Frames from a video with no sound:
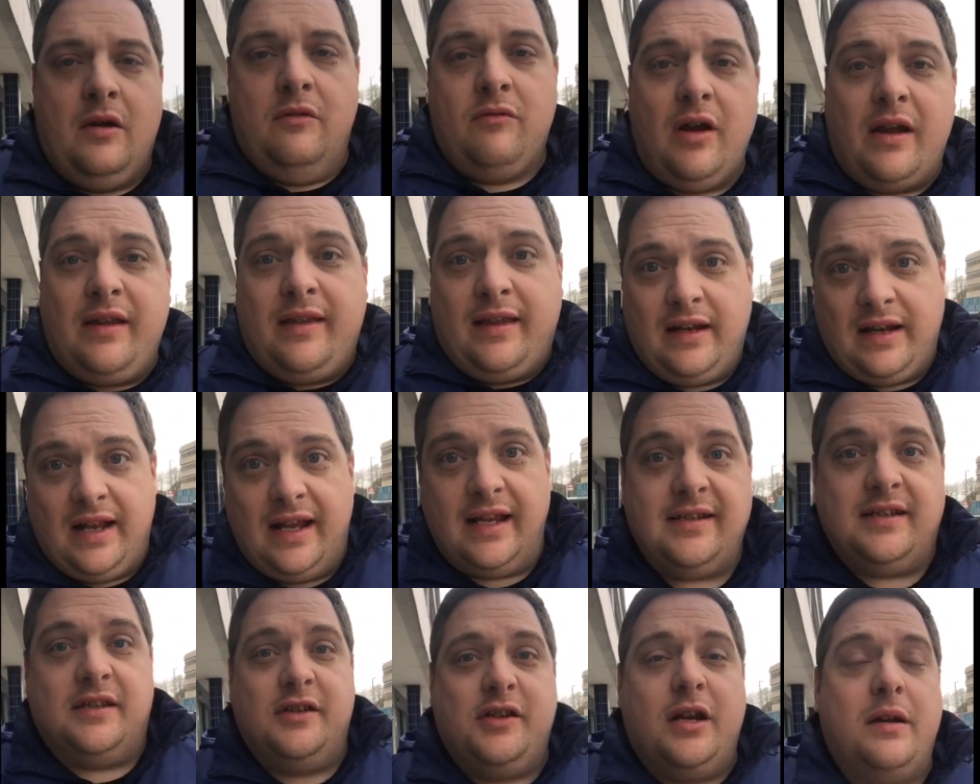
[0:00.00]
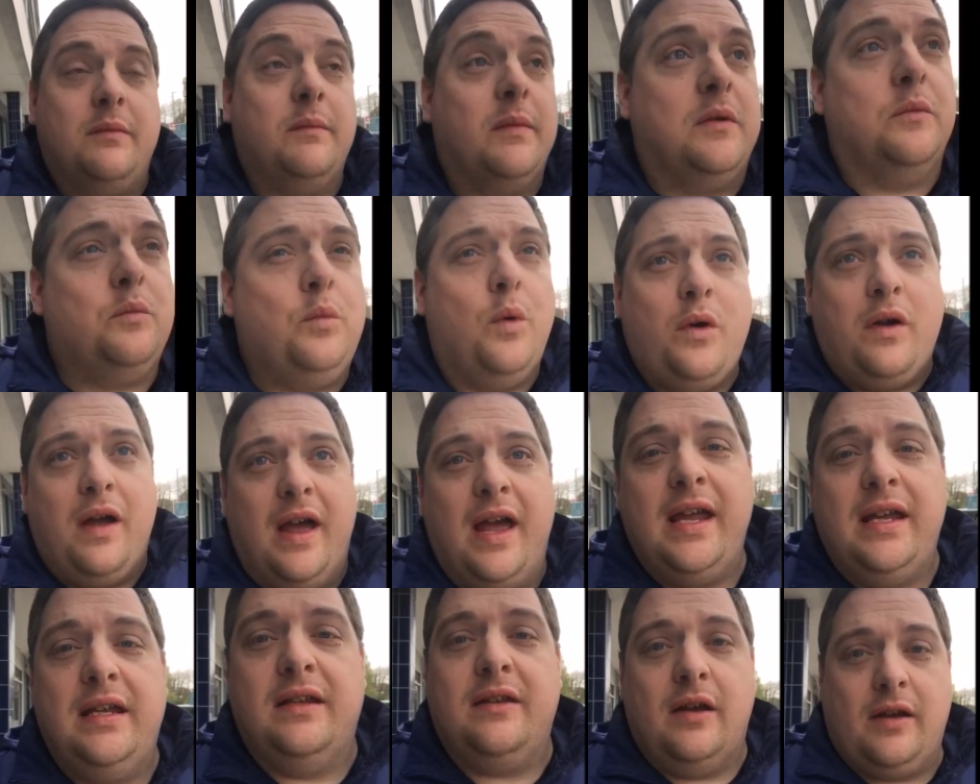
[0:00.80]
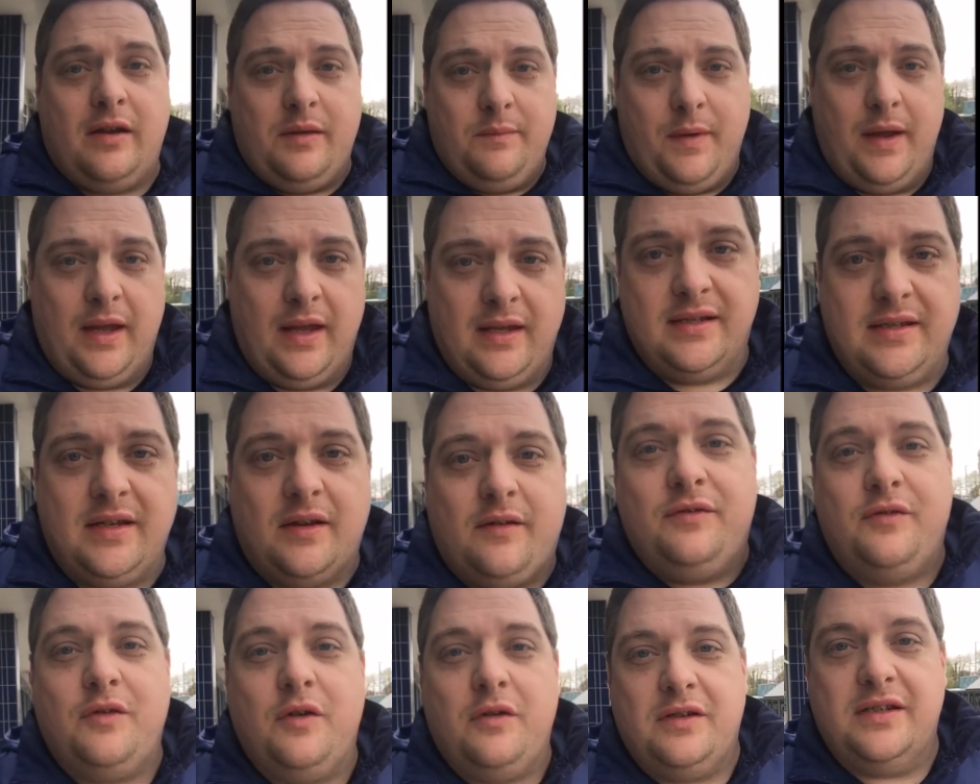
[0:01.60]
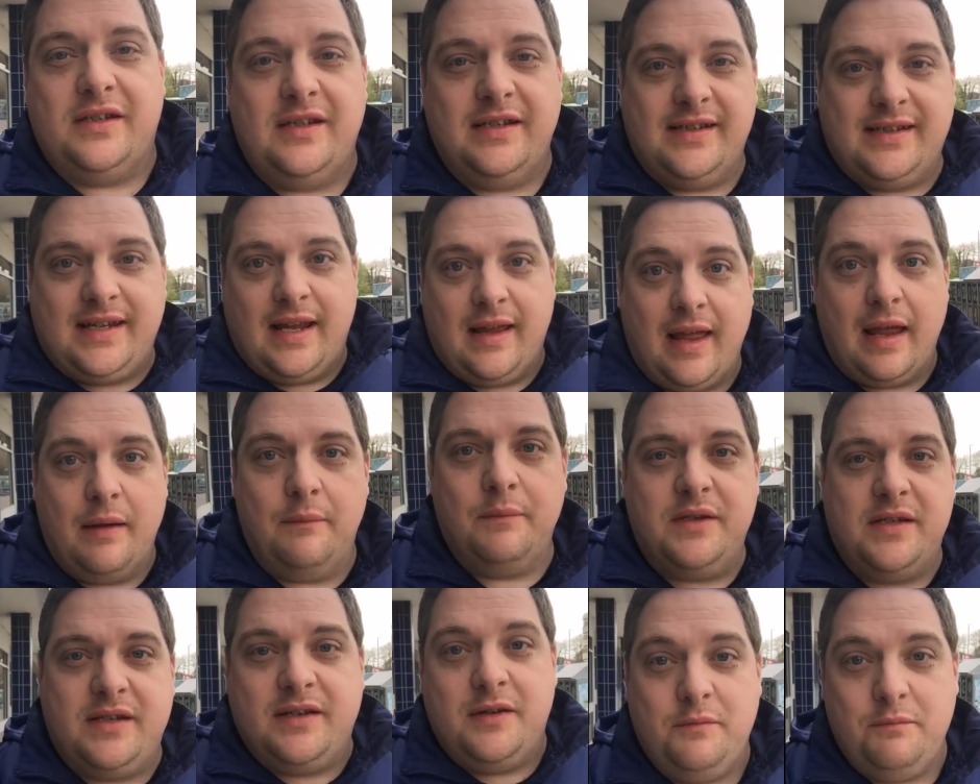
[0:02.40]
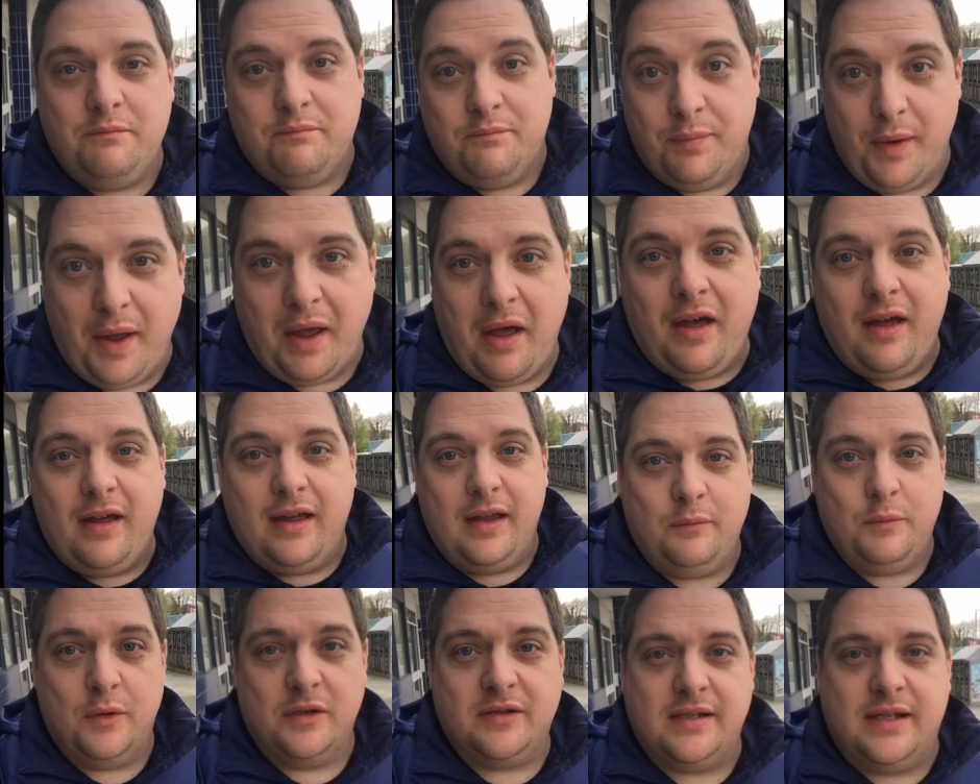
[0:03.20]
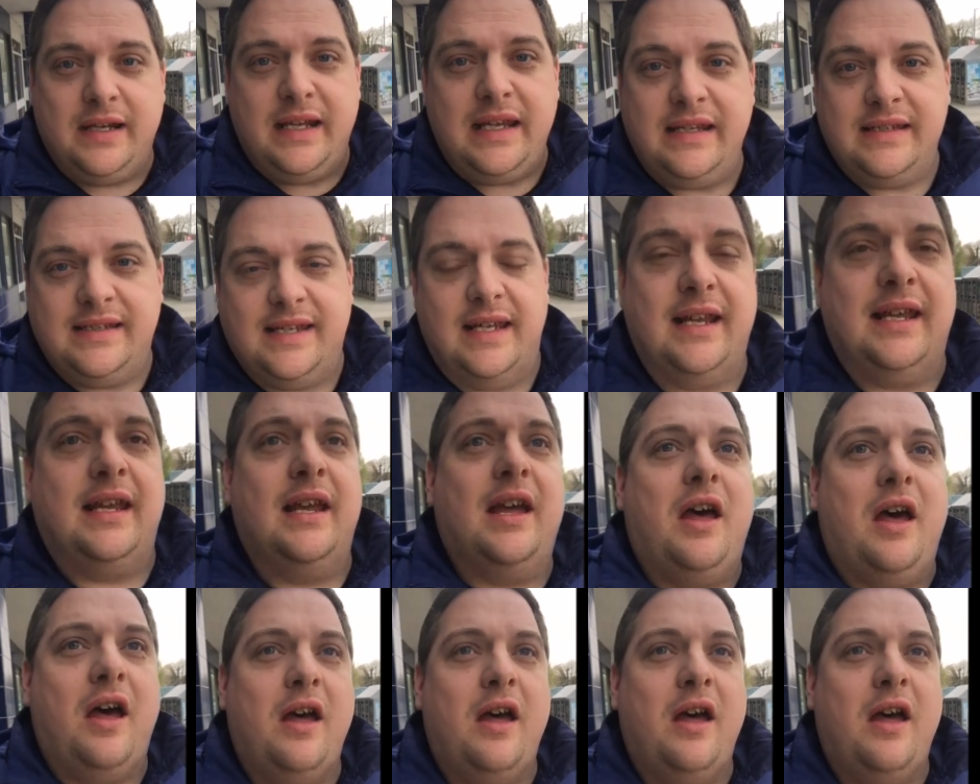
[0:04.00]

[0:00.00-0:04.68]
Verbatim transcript: Right then ladies and gentlemen, what a nightmare. So I've got to Southampton, but it wasn't easy.